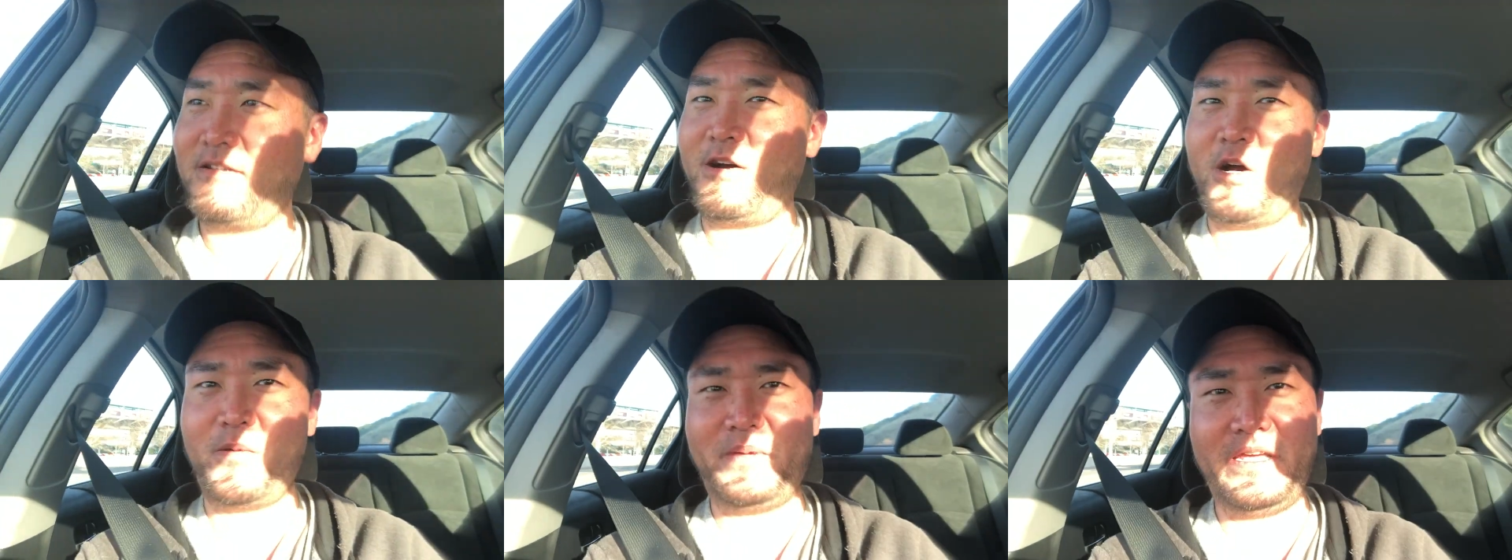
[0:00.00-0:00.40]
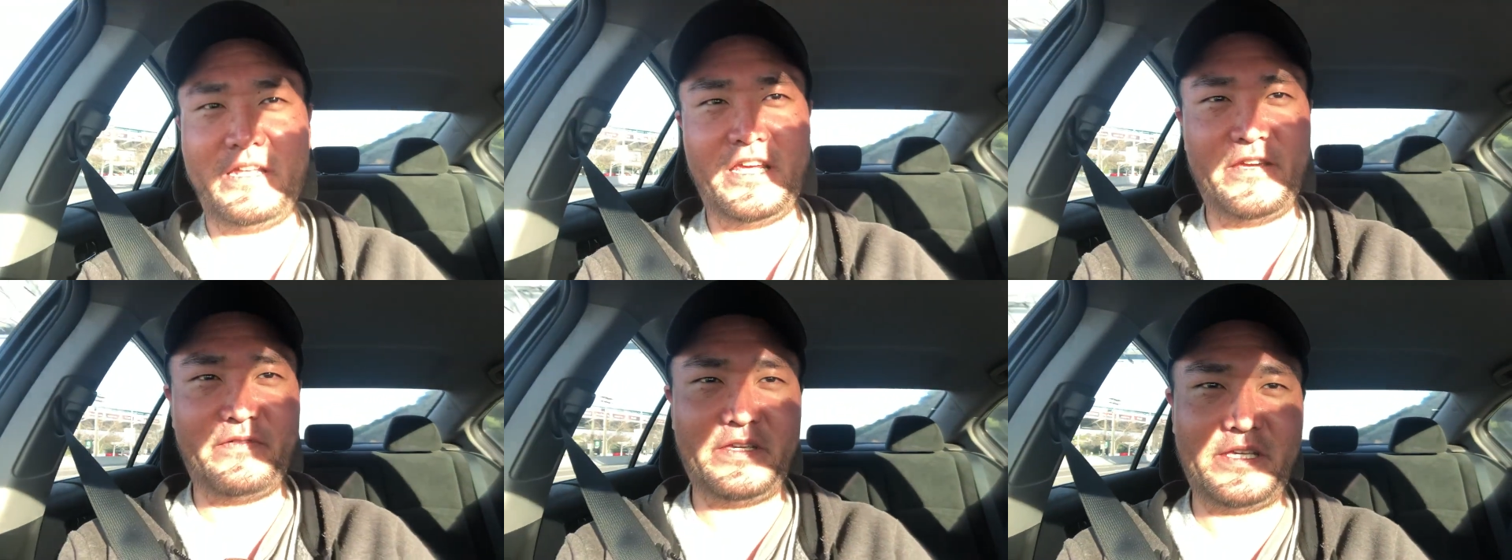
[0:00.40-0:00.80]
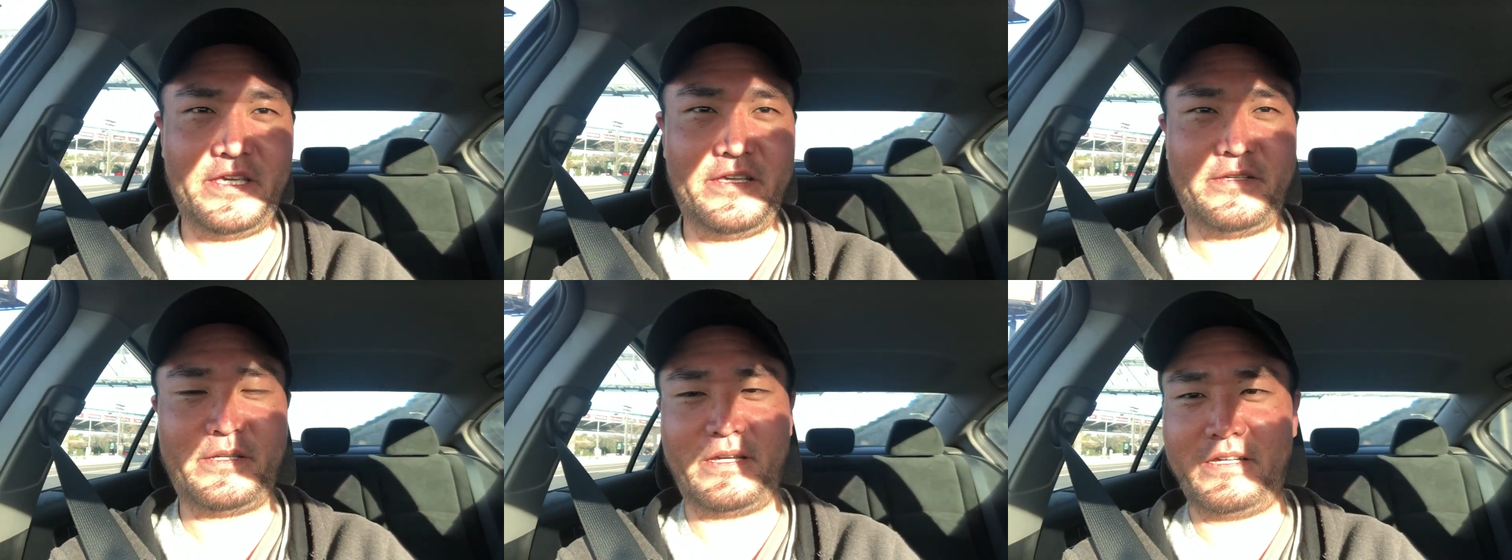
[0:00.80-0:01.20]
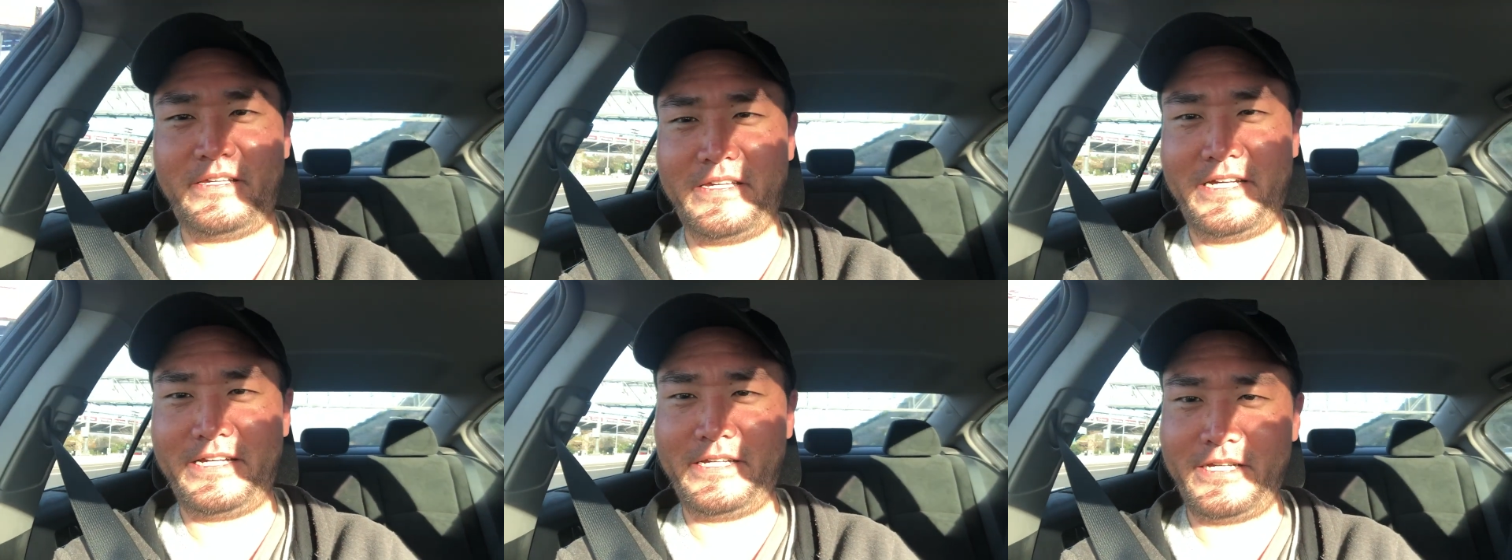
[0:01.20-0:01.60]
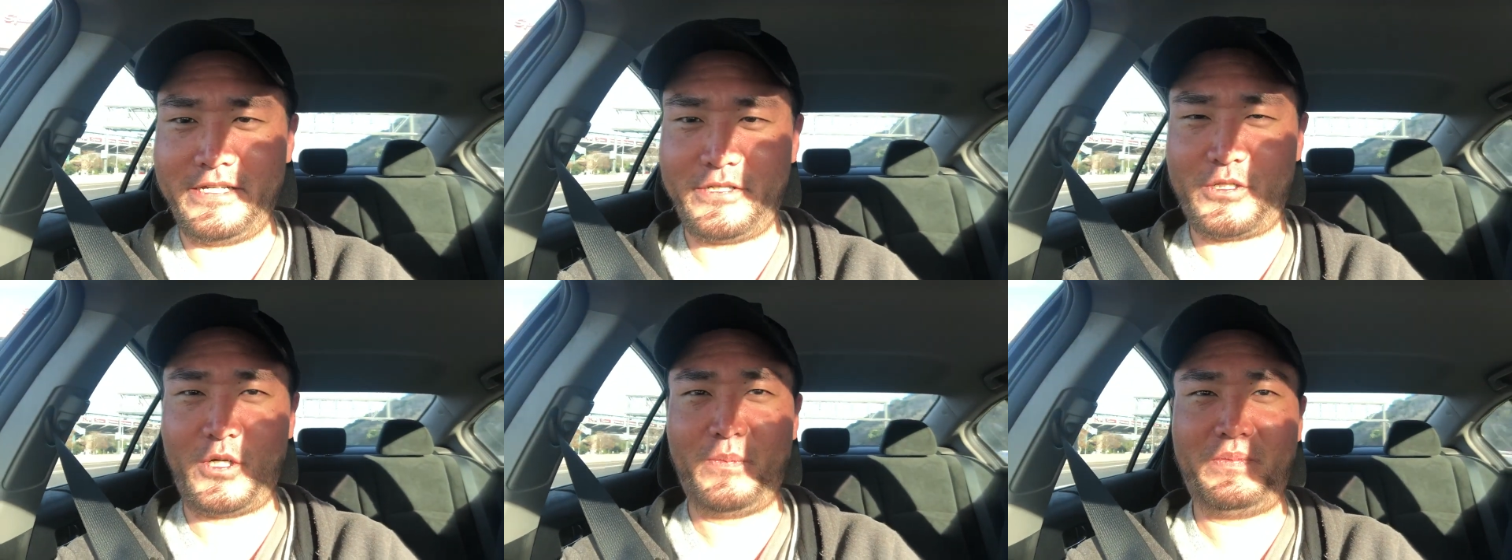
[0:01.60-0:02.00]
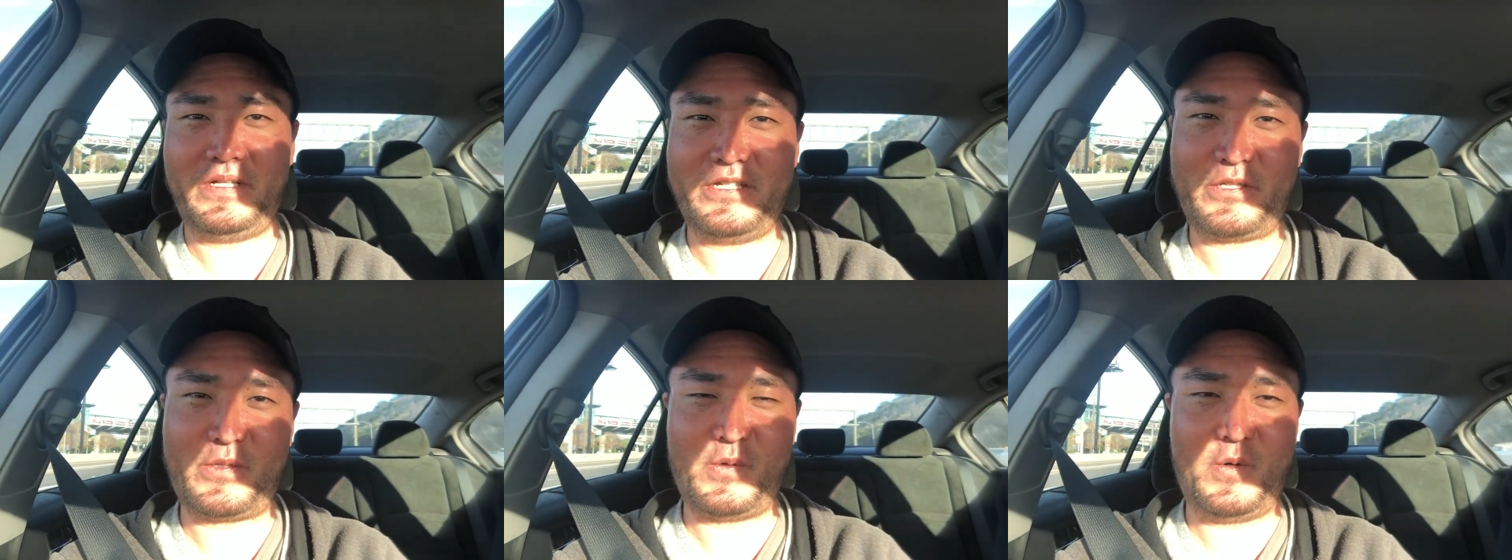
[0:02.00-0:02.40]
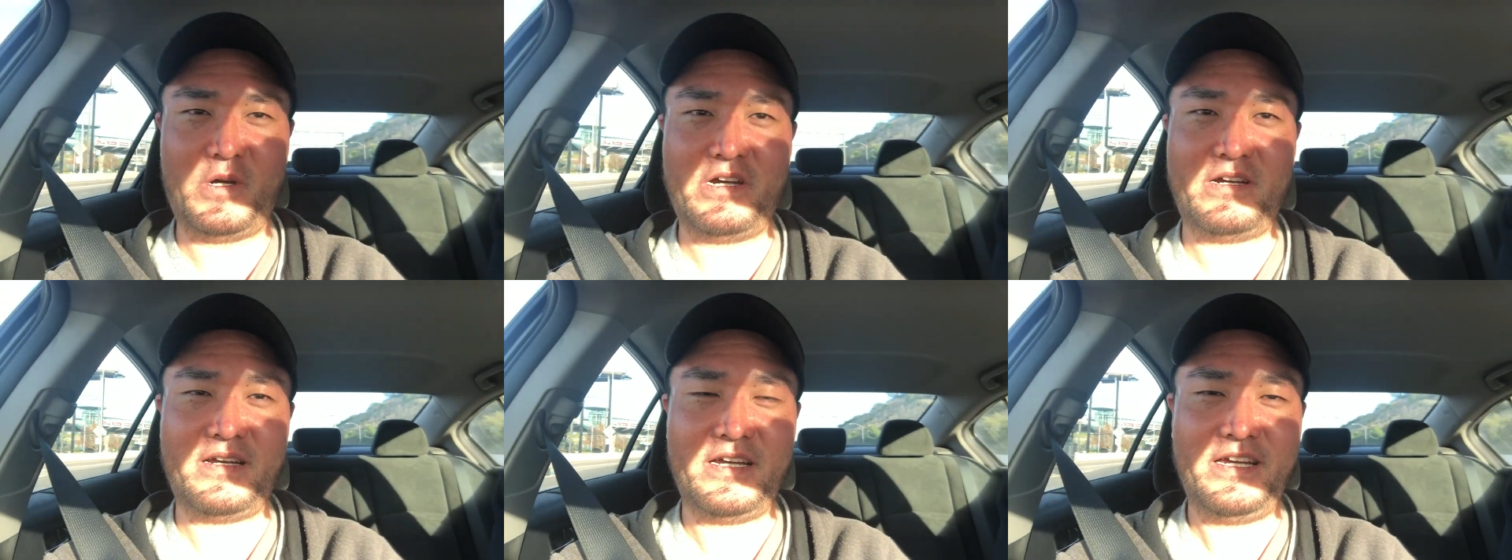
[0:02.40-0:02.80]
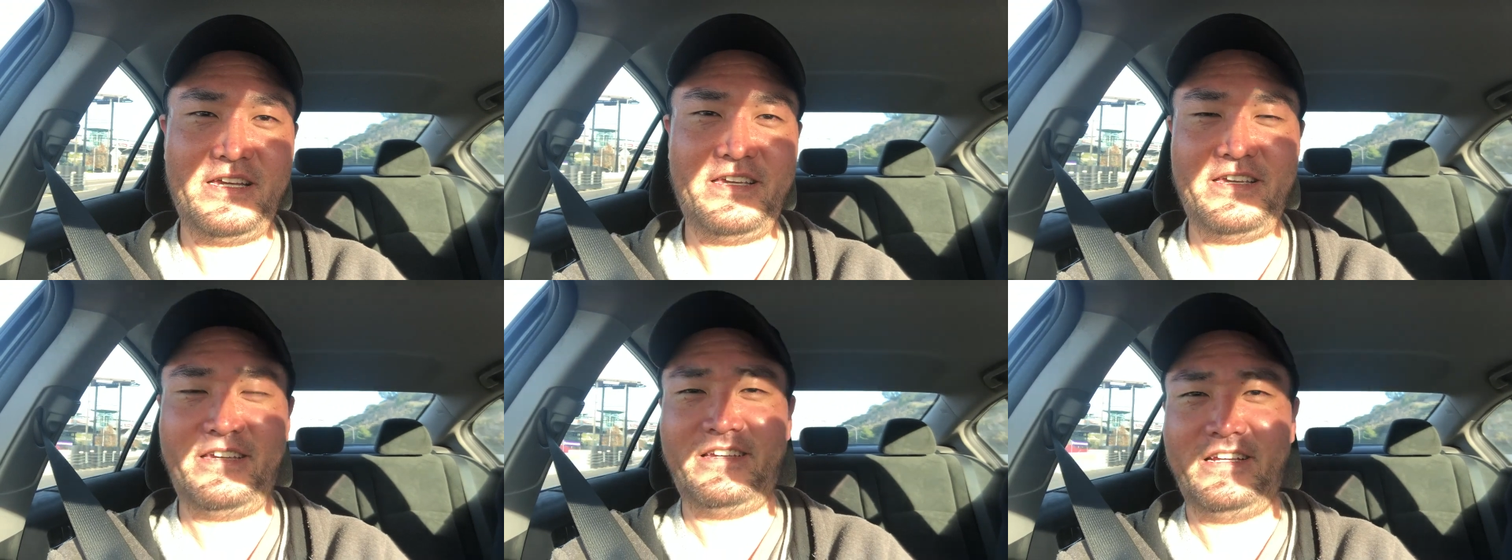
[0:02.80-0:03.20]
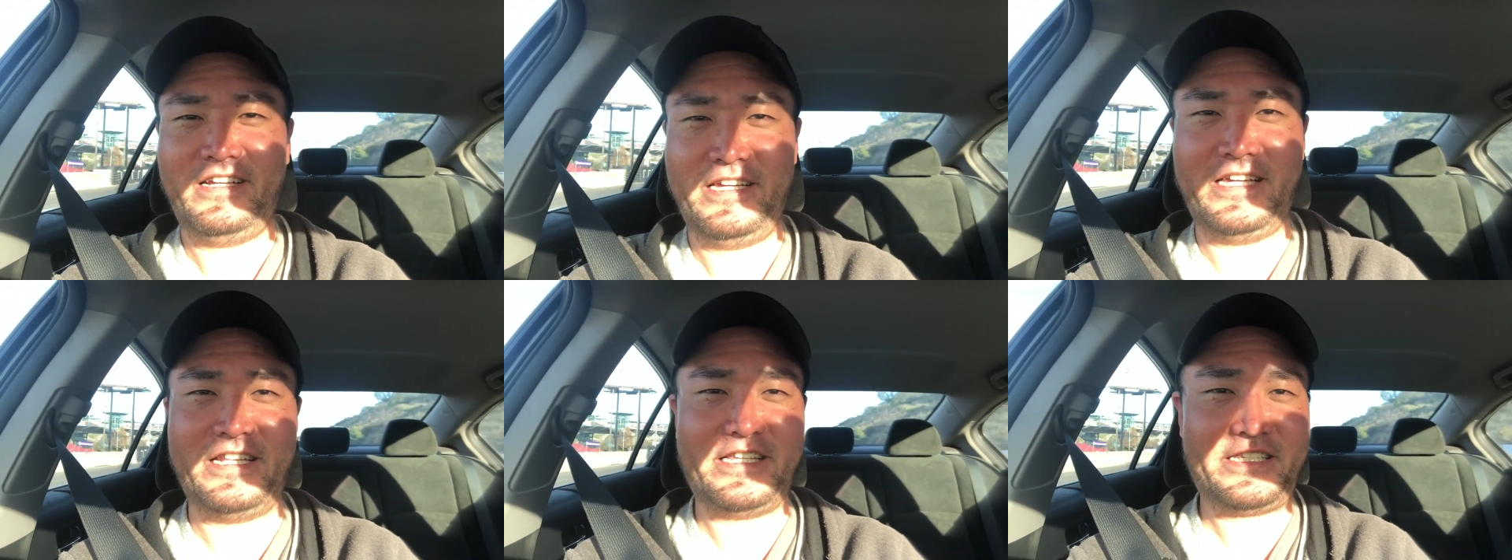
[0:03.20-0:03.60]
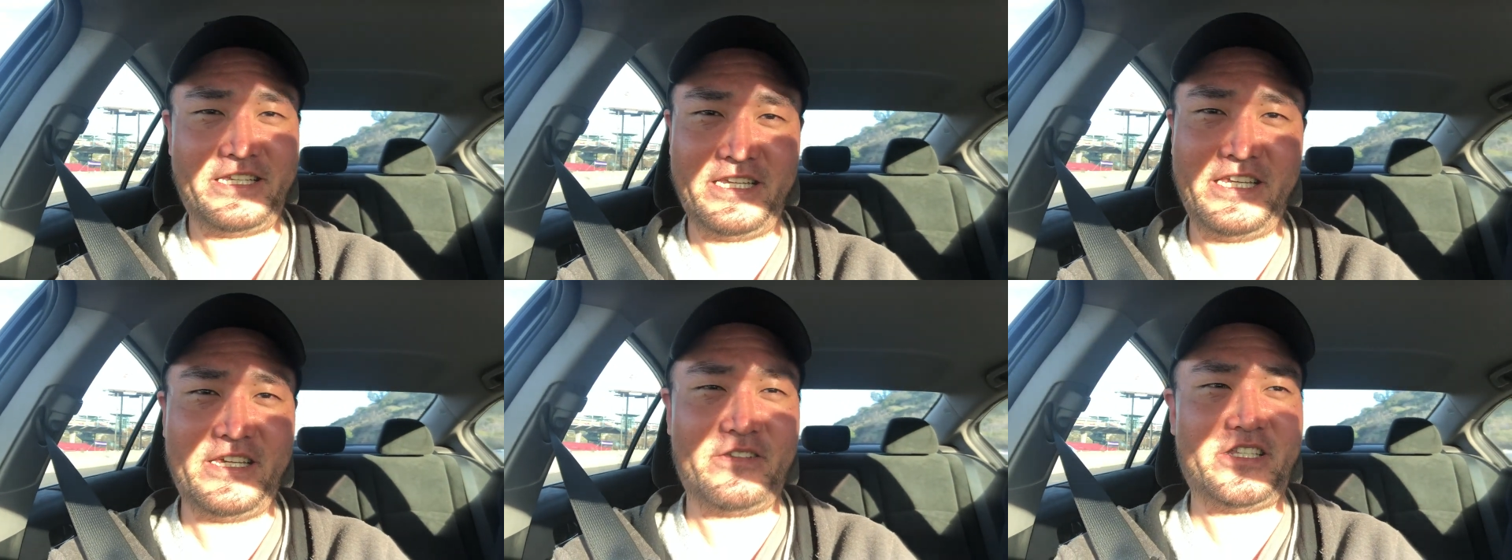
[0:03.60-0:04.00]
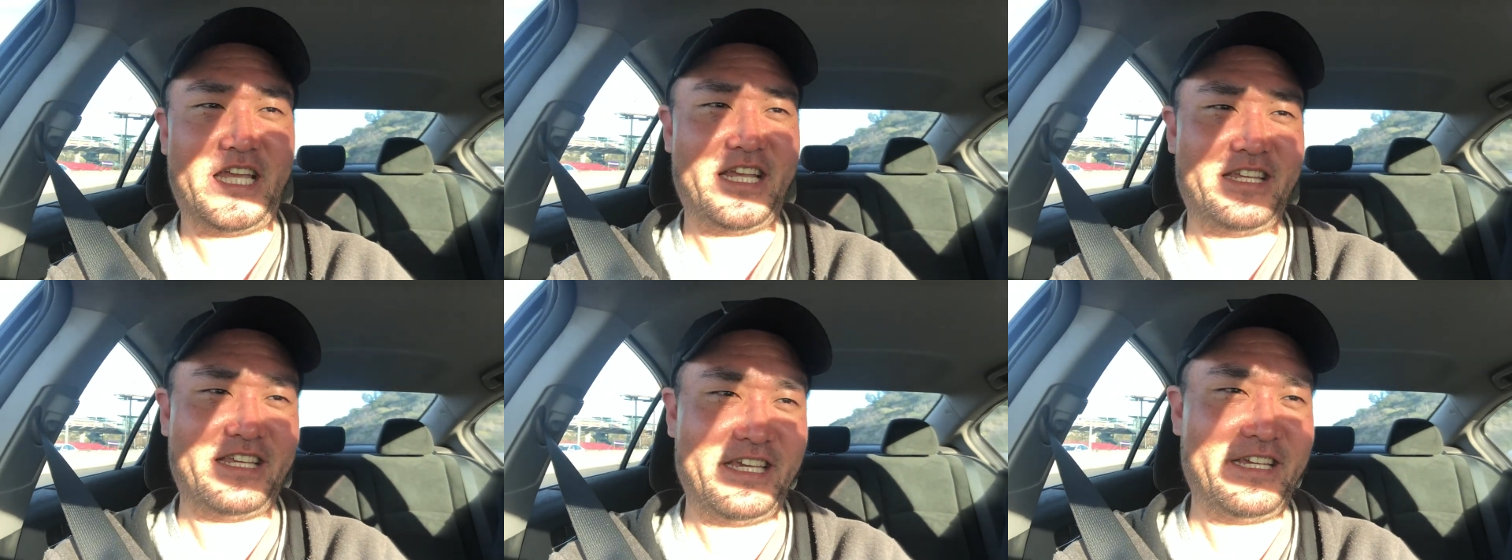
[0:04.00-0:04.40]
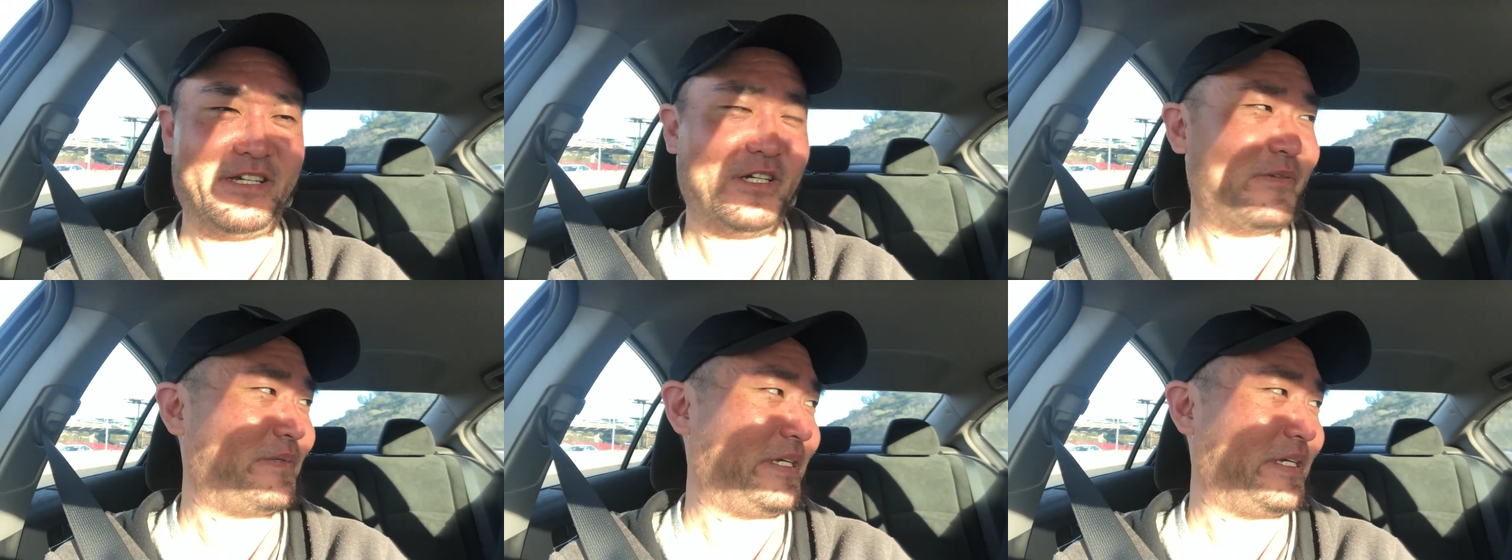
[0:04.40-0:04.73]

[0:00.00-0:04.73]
Army Navy surplus store in the city of San Diego.